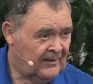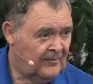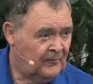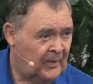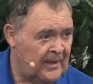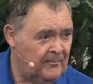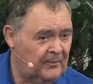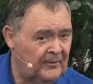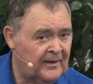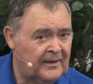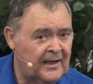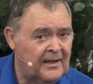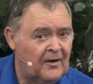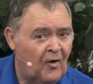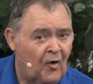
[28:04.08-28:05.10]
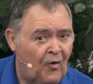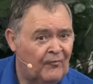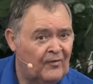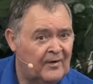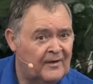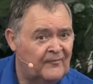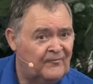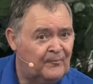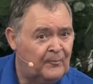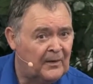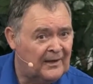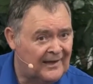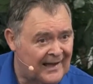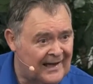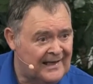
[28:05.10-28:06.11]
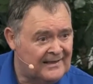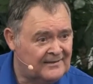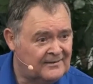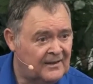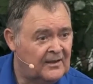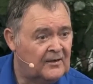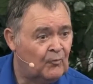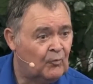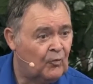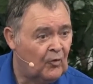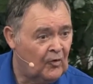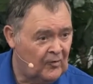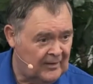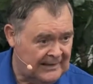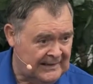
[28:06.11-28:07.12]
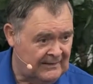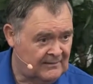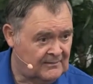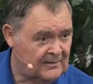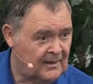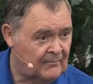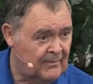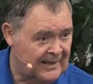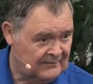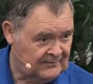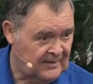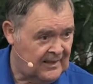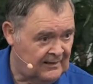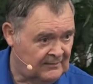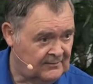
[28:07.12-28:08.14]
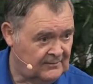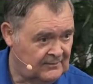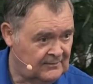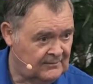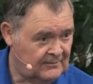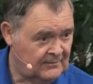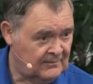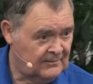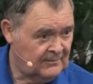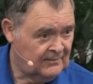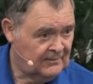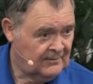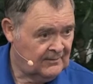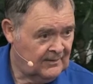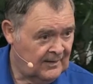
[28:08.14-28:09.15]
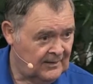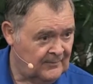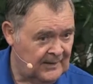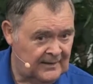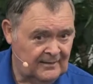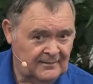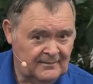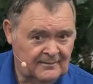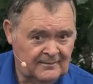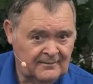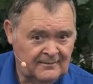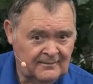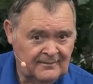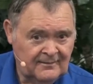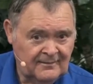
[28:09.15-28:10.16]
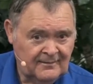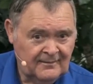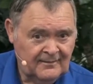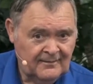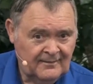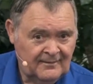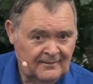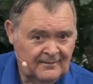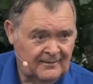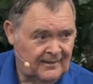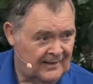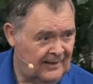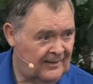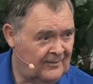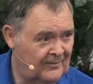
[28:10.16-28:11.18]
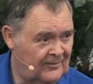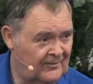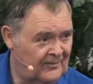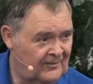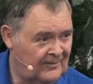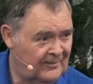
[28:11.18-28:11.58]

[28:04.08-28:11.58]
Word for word: People that get overly polite worry about that. Amen? Hello?